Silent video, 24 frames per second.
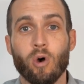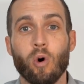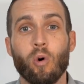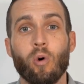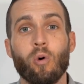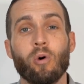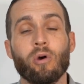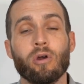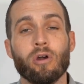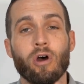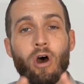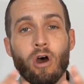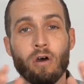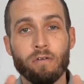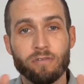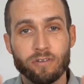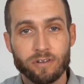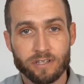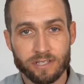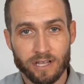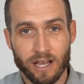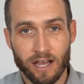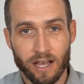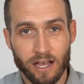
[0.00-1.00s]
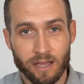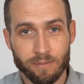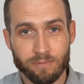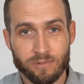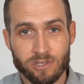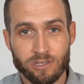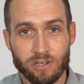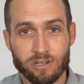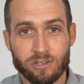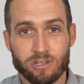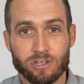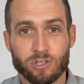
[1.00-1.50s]
or over time,
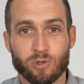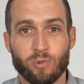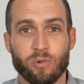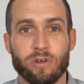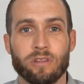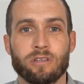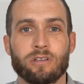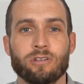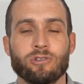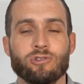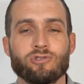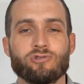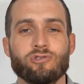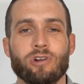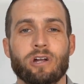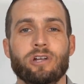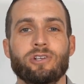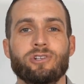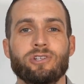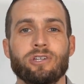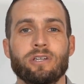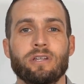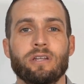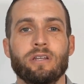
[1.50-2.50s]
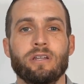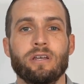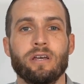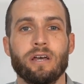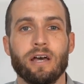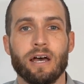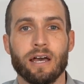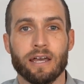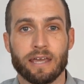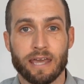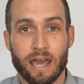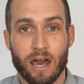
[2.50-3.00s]
such as with construction
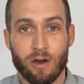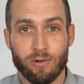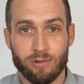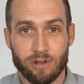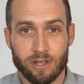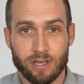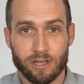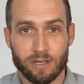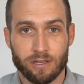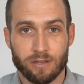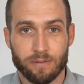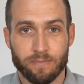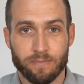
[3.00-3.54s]
accounting.